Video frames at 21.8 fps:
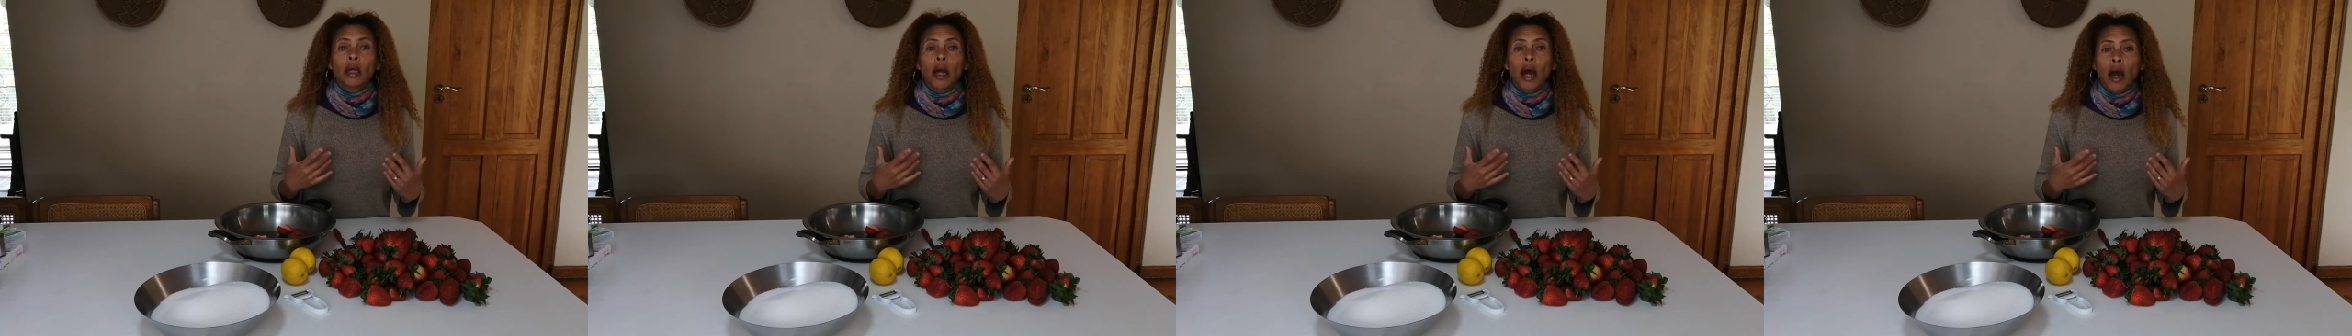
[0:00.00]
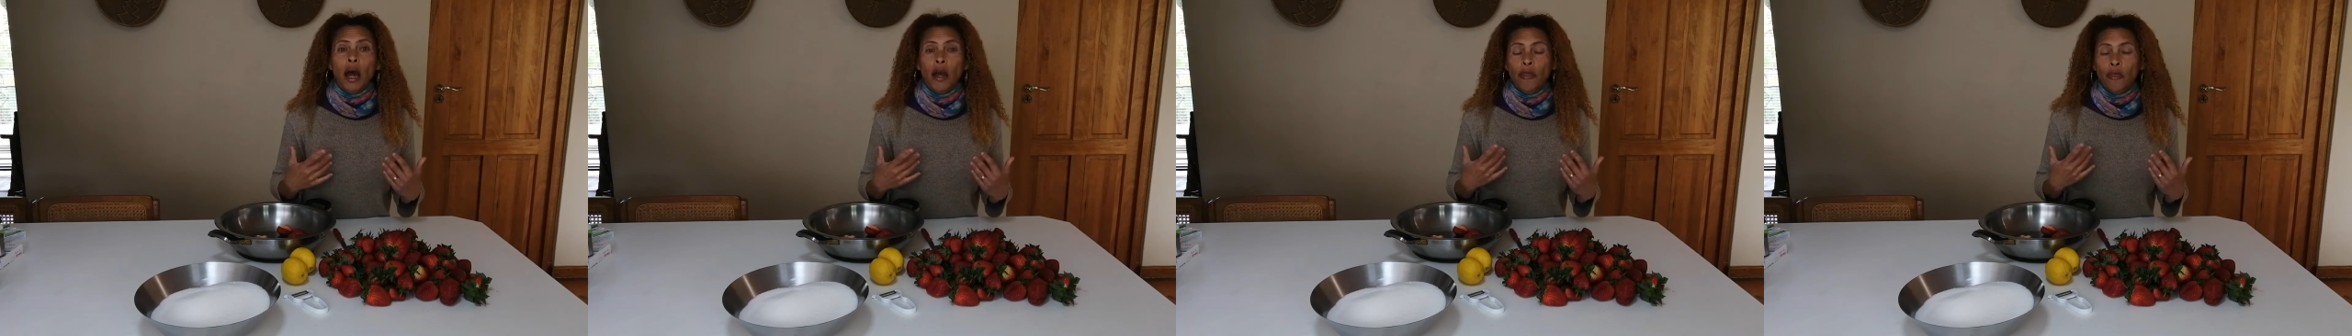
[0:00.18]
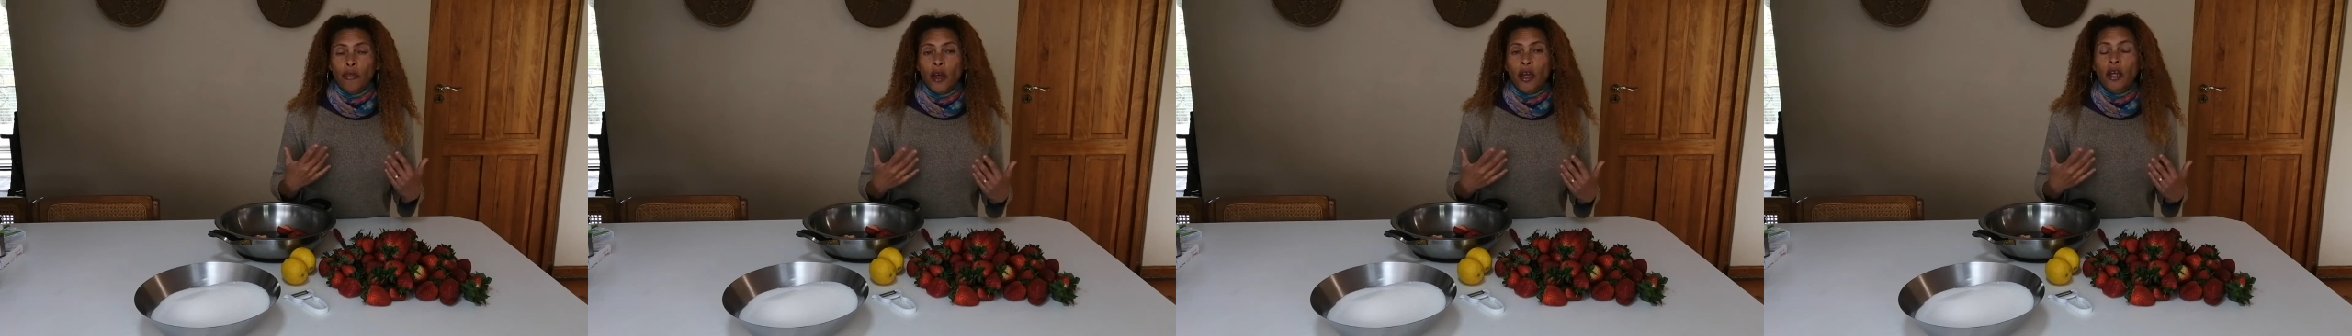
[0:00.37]
I
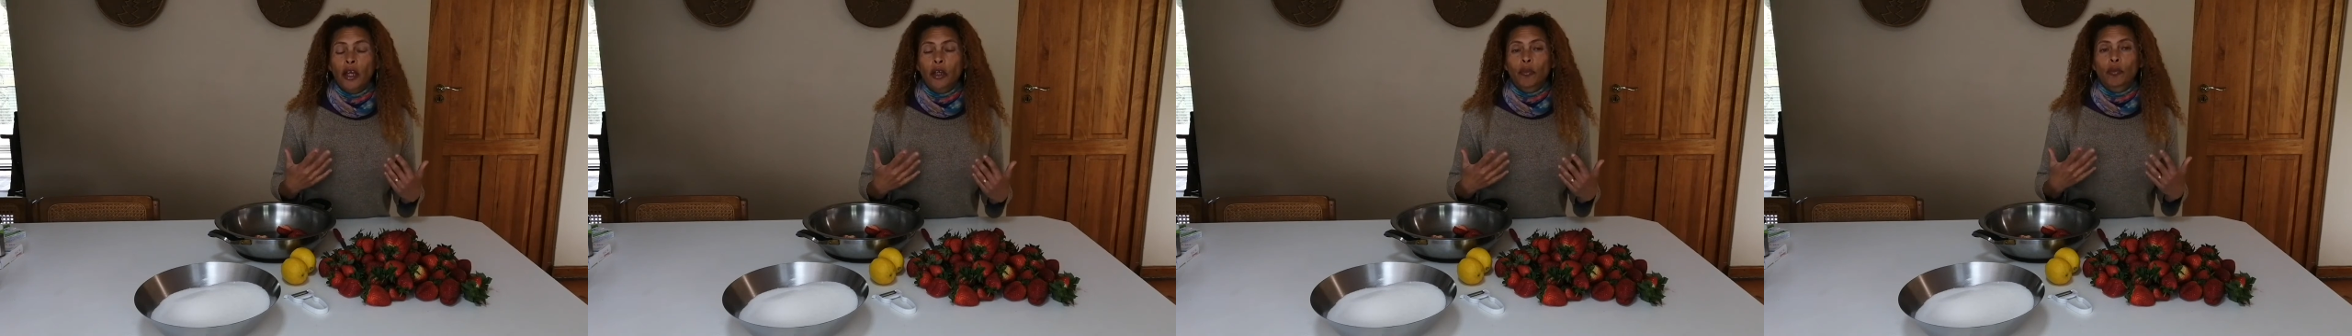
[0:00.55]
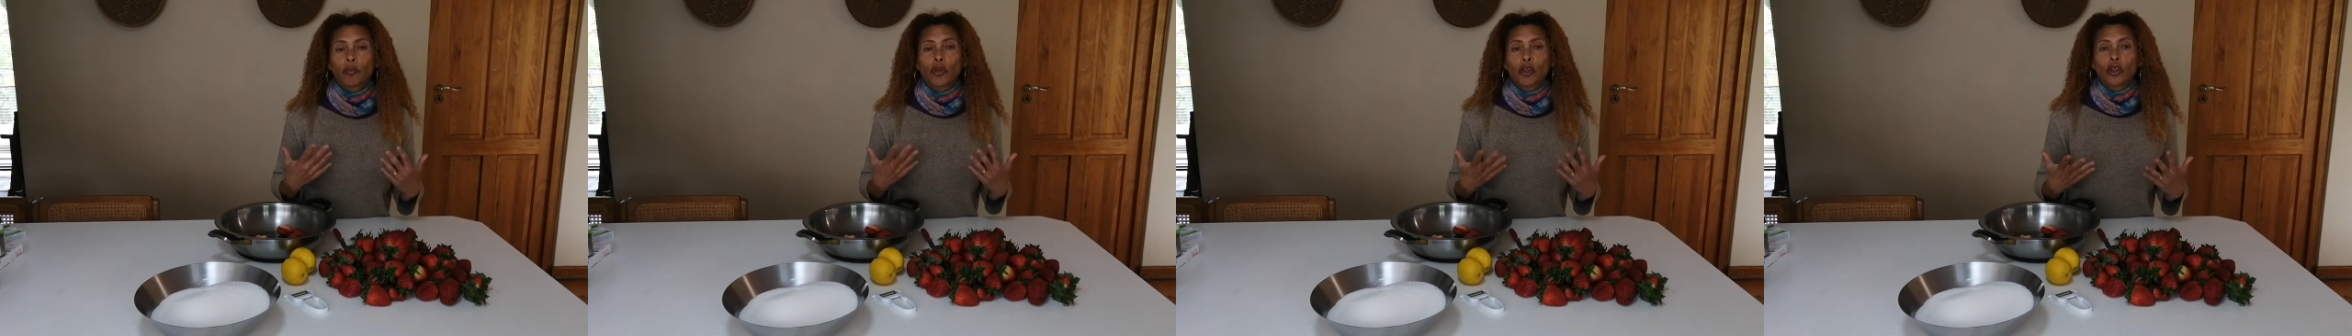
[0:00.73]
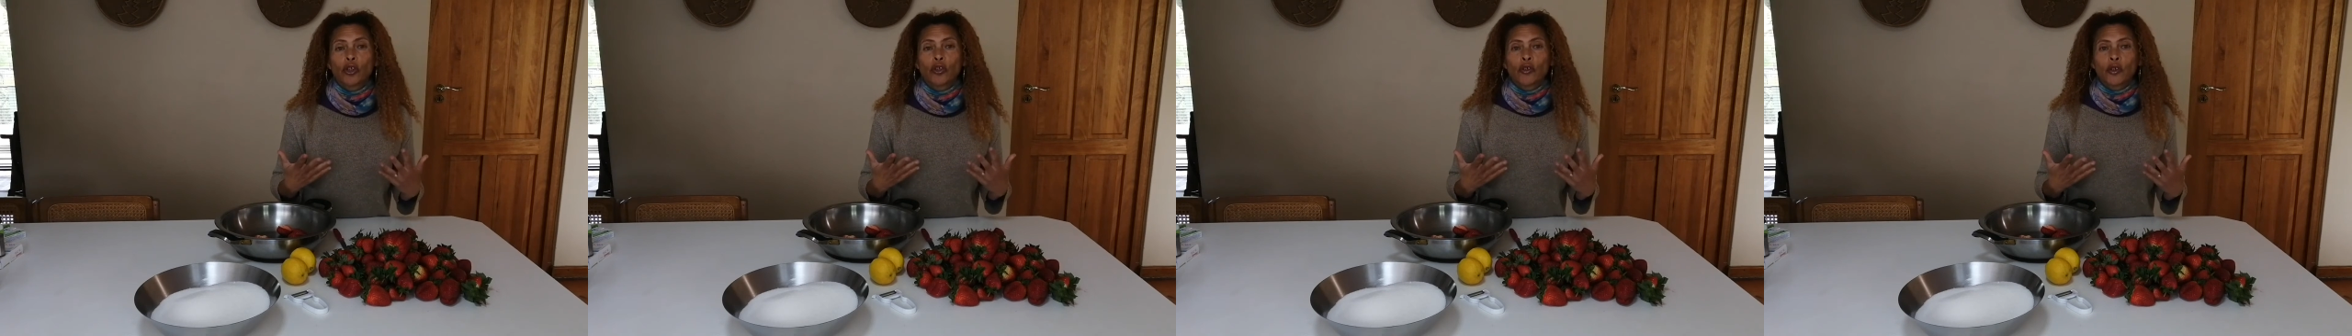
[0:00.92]
think it
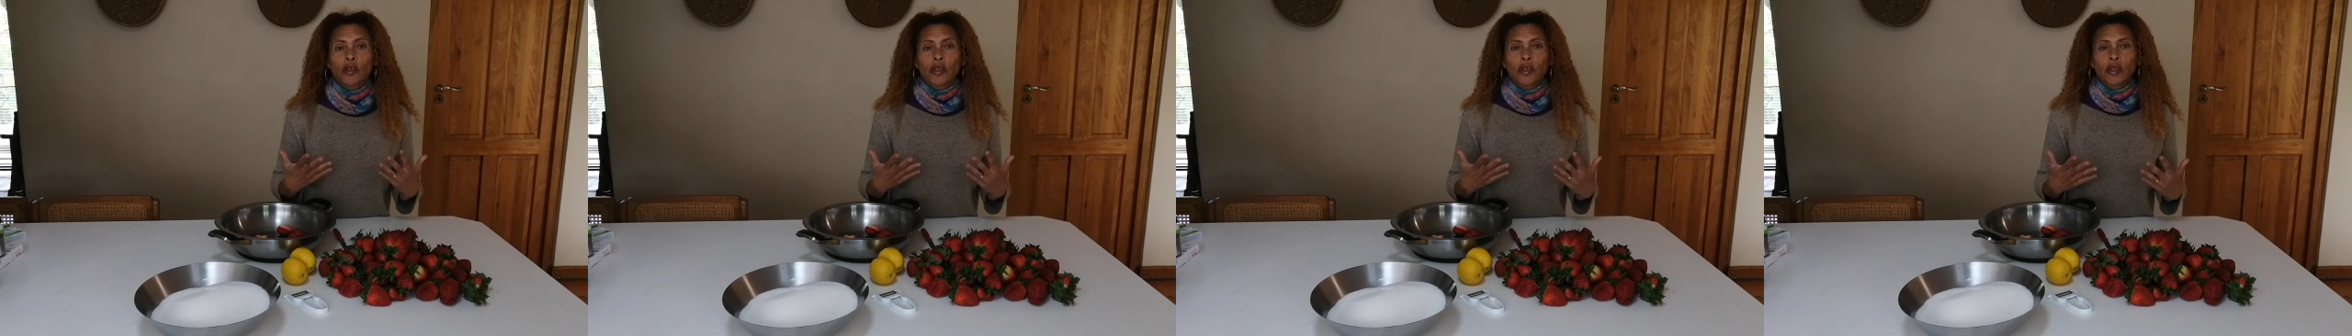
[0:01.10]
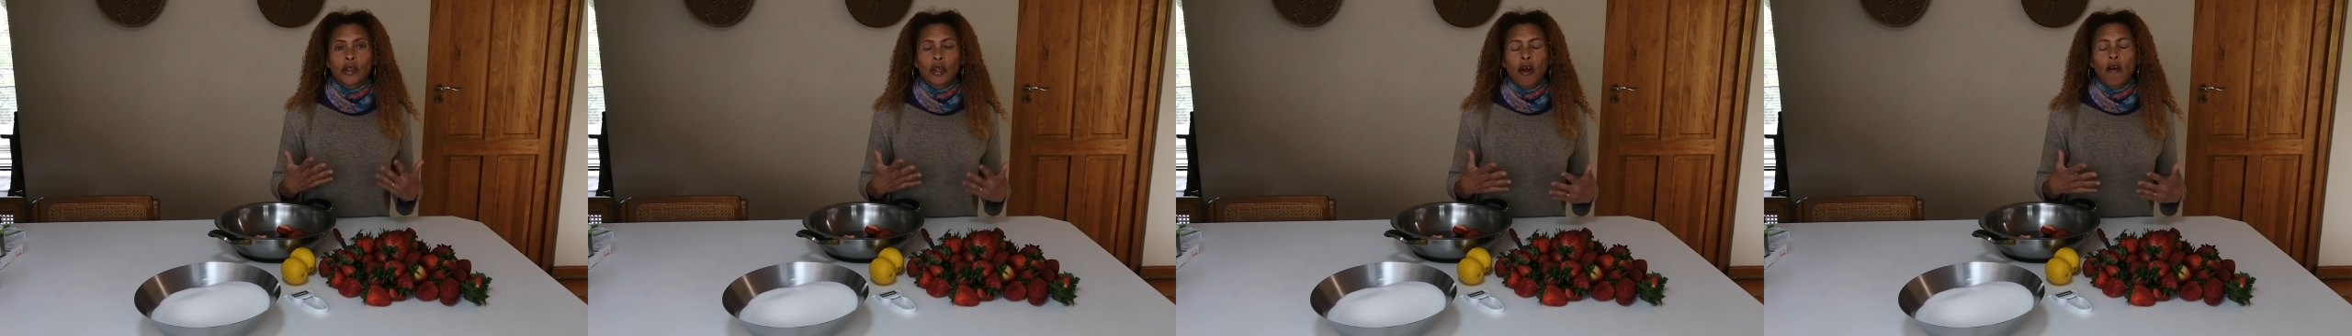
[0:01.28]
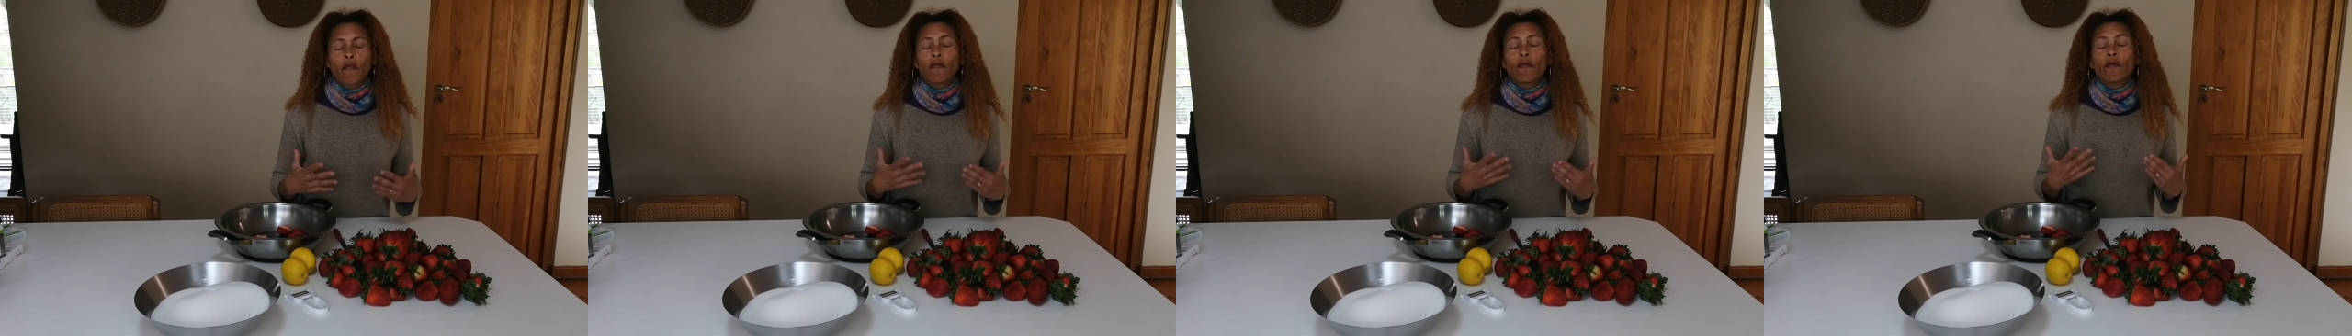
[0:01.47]

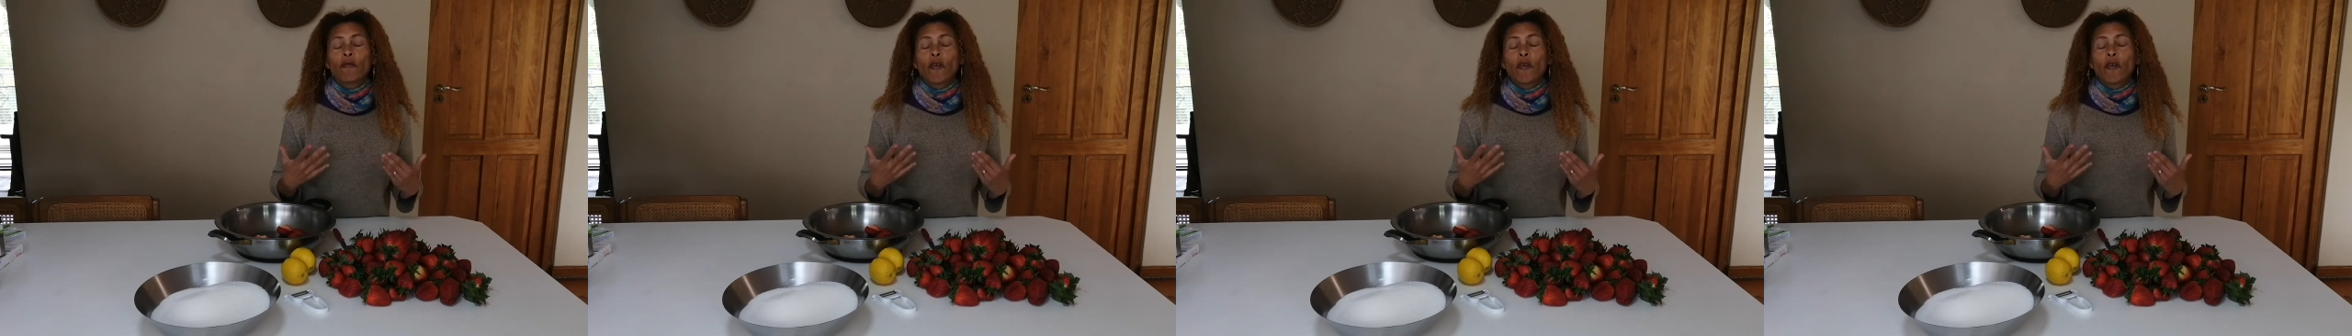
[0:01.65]
produces a